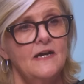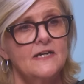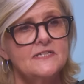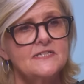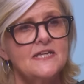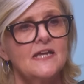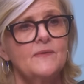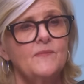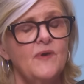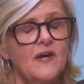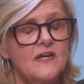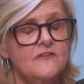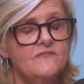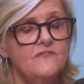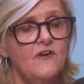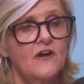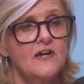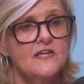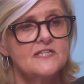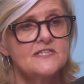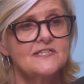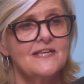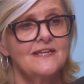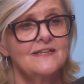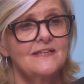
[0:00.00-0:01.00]
I take my
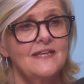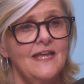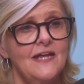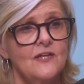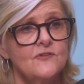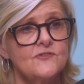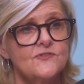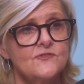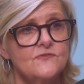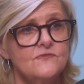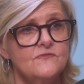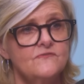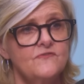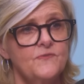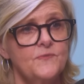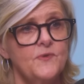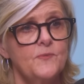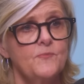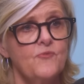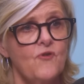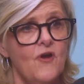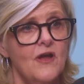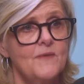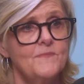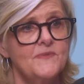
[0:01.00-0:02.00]
advice and counsel from the
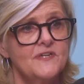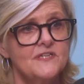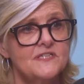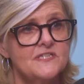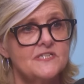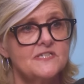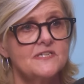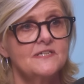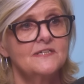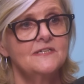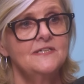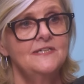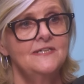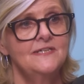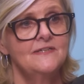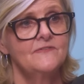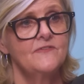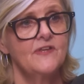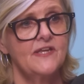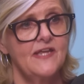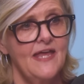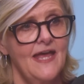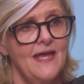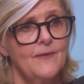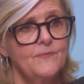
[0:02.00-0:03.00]
Prime Minister,
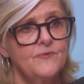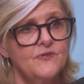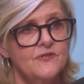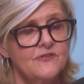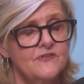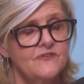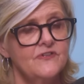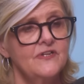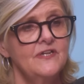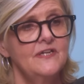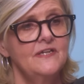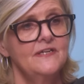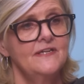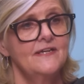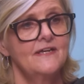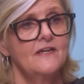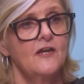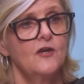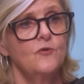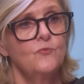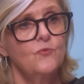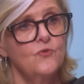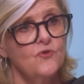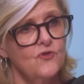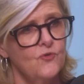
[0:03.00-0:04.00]
the Cabinet, and
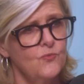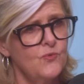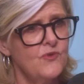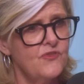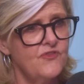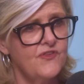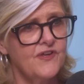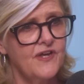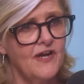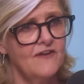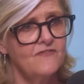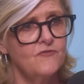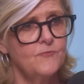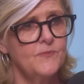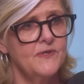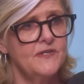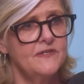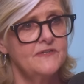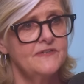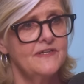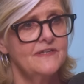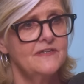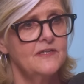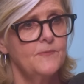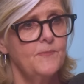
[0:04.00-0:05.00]
I work with the
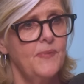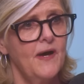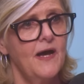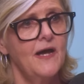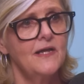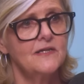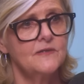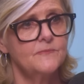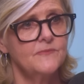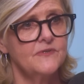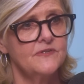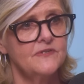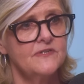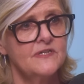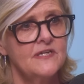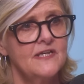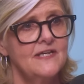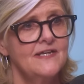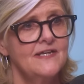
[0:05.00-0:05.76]
government and the Parliament.